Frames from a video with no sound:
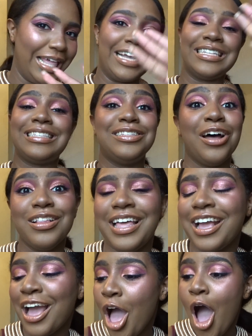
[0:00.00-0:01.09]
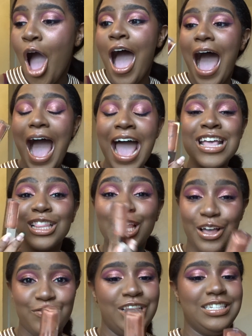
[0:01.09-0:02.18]
Like, it's done. Like, I
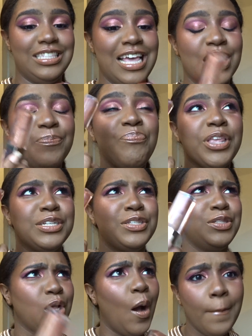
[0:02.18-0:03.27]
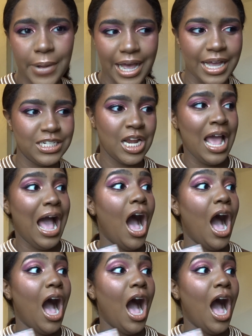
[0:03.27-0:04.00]
love this thing so much.